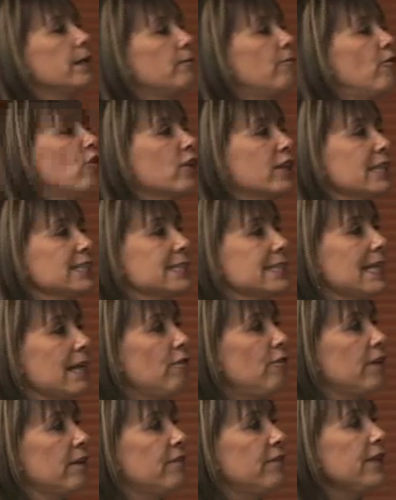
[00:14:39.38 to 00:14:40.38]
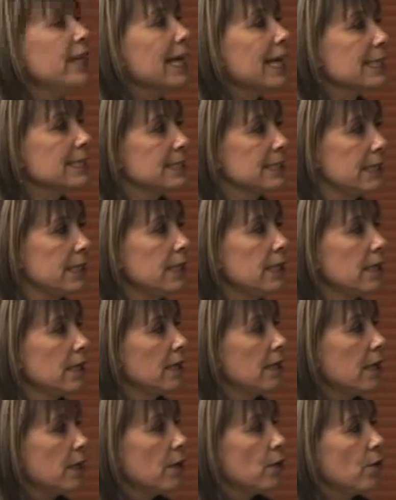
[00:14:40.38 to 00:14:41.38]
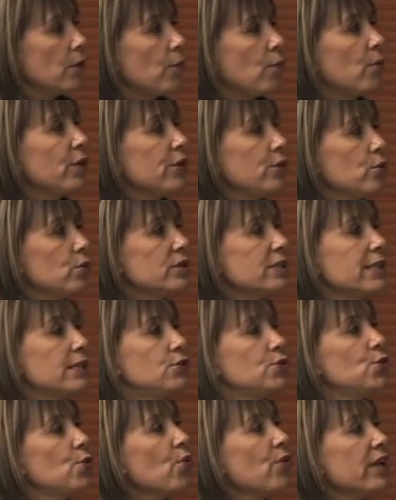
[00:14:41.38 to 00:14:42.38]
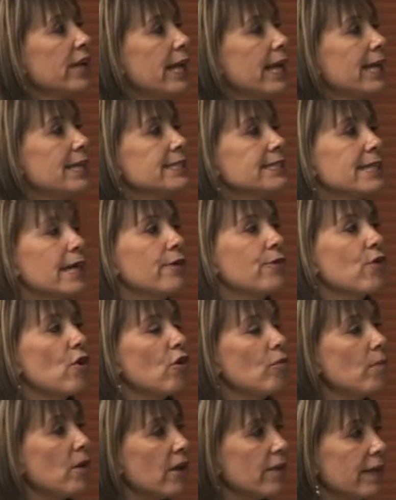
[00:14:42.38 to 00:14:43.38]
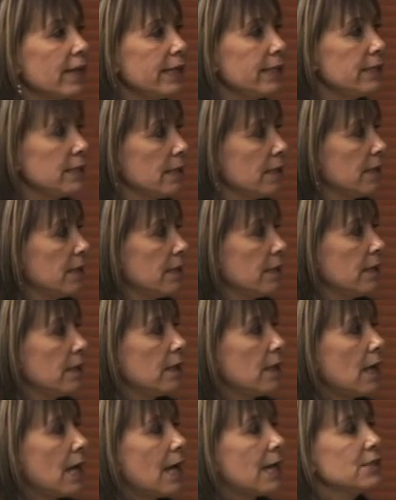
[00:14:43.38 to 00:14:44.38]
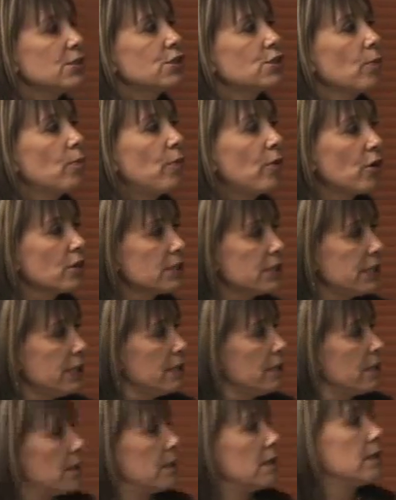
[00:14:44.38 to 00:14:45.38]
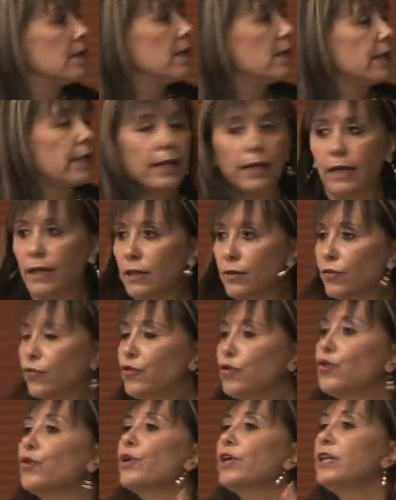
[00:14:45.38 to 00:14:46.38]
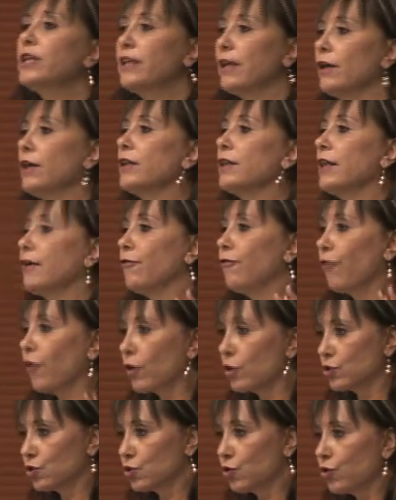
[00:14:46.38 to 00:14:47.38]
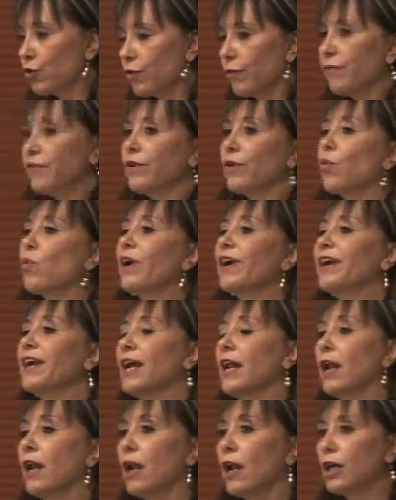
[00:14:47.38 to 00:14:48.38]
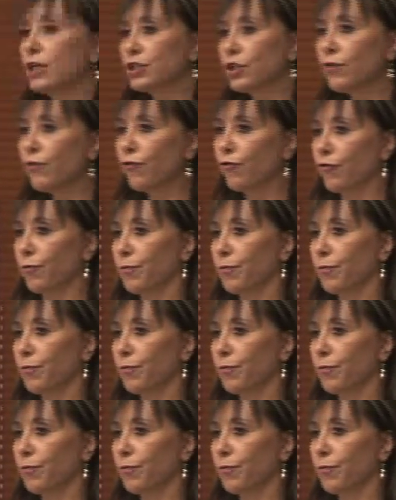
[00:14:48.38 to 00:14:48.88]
for the self-efficacy, we use the truly rehearsal role modeling and supporting during the, the focus group where a lot of